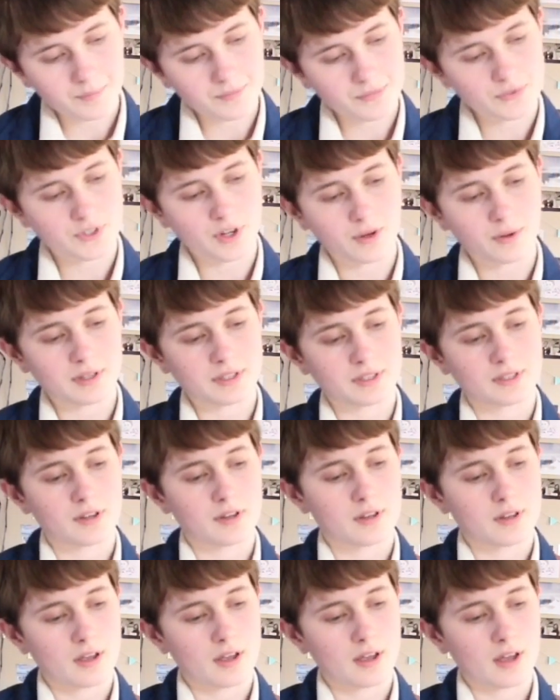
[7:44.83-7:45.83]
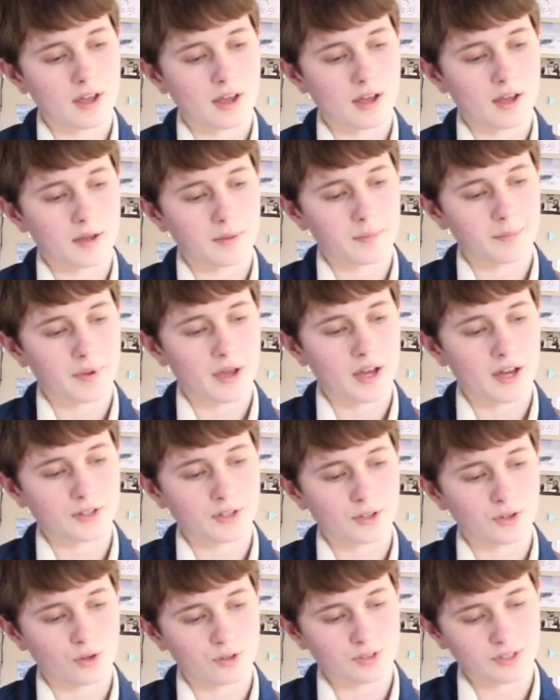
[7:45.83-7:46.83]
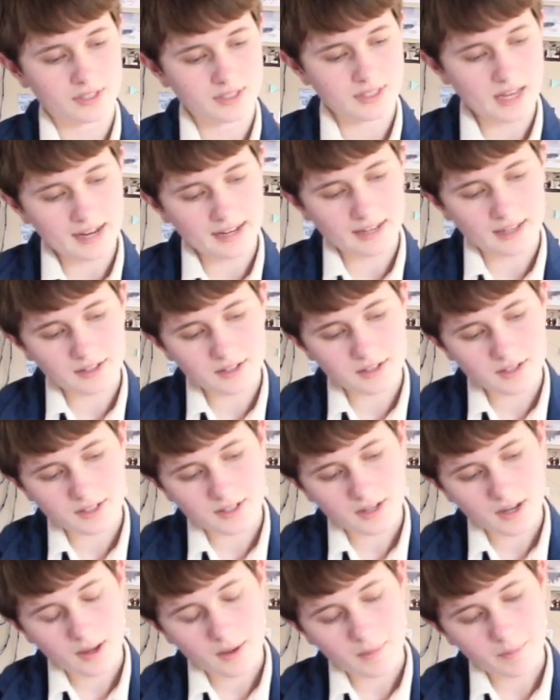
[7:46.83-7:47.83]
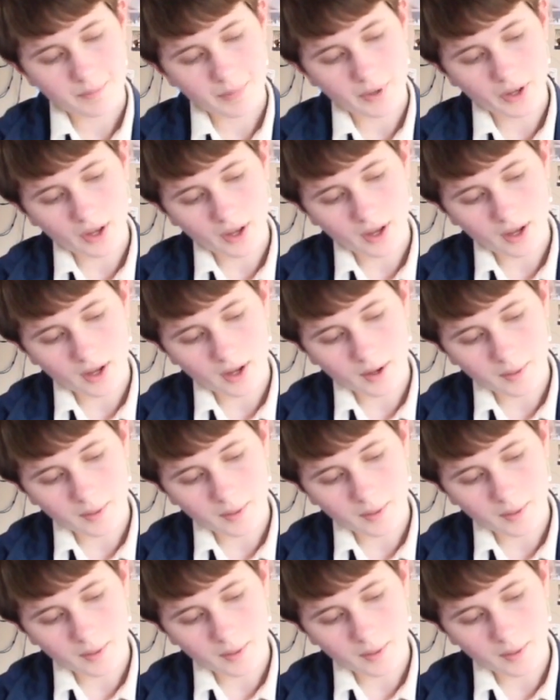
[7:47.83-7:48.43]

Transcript: So it's barred across the 2nd, but